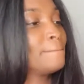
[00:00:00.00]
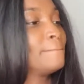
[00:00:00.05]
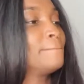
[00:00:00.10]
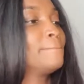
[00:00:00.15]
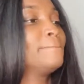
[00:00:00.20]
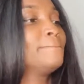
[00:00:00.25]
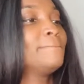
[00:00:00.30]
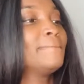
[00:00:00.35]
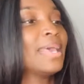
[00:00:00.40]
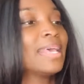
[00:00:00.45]

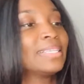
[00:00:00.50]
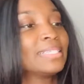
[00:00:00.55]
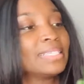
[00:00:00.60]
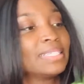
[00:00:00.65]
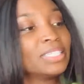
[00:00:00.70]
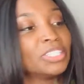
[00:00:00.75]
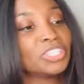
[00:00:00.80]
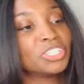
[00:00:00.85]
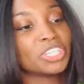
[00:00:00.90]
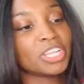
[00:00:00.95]

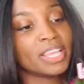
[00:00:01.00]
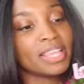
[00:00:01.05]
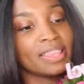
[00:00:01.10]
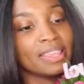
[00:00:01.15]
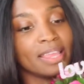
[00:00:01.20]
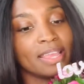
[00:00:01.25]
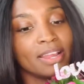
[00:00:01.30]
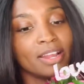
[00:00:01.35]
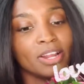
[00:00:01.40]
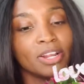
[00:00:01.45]
message in
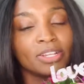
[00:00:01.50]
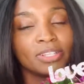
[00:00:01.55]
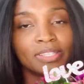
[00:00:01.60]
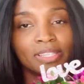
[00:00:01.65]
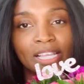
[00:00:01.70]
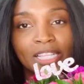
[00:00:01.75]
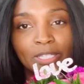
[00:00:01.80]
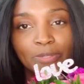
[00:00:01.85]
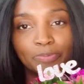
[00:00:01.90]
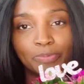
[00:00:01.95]
there.
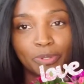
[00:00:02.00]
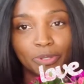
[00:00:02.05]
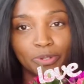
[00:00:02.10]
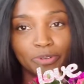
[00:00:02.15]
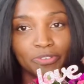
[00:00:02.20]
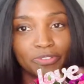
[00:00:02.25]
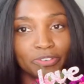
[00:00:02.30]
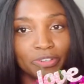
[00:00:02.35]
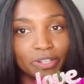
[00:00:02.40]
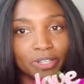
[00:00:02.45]
That's
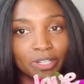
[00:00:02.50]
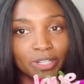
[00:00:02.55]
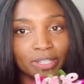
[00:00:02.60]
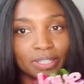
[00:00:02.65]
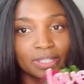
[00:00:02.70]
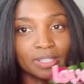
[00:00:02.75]
beautiful.